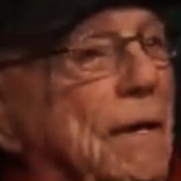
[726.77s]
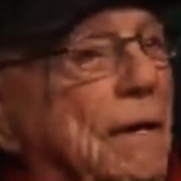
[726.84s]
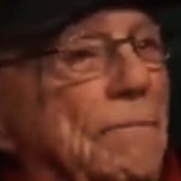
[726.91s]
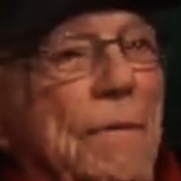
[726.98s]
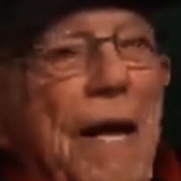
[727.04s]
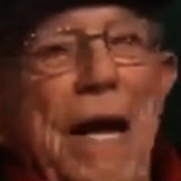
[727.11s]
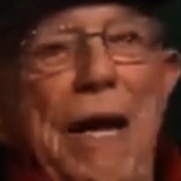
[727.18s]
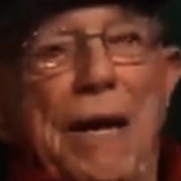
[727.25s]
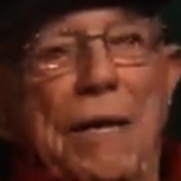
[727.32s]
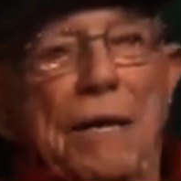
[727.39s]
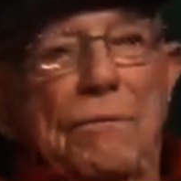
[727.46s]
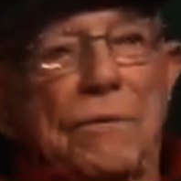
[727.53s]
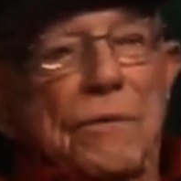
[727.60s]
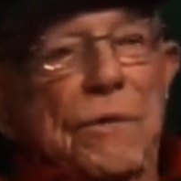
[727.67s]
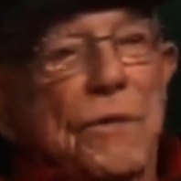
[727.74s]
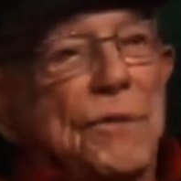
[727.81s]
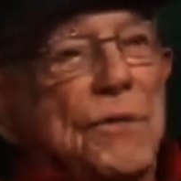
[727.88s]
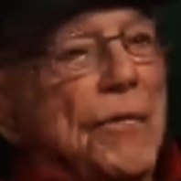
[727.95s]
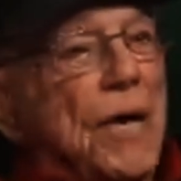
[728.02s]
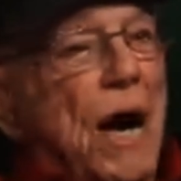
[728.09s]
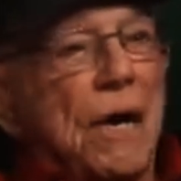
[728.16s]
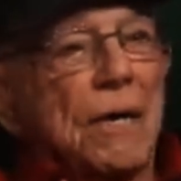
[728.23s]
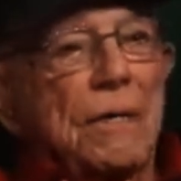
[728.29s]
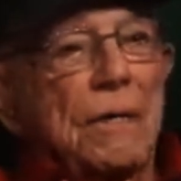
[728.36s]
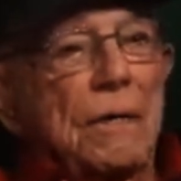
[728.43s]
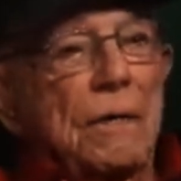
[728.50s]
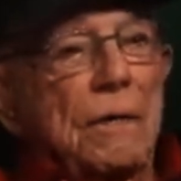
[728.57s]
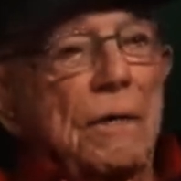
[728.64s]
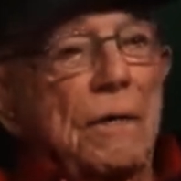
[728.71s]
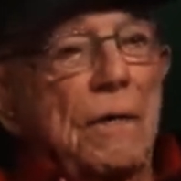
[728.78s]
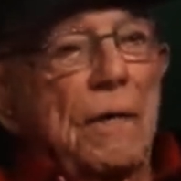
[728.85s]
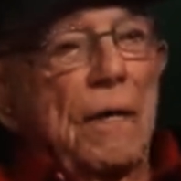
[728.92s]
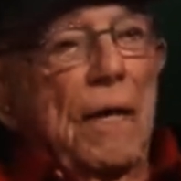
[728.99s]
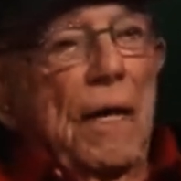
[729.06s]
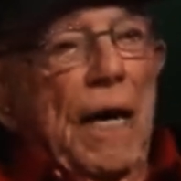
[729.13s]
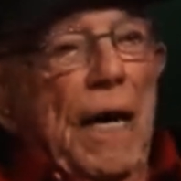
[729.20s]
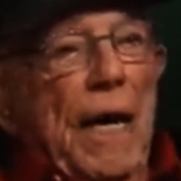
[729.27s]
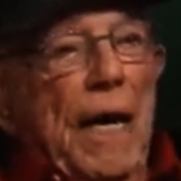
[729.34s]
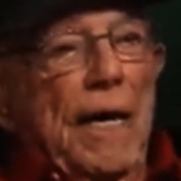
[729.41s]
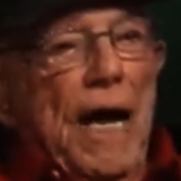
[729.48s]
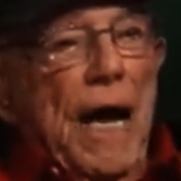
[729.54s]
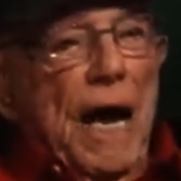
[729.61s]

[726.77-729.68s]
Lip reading: Man, it was a shock. And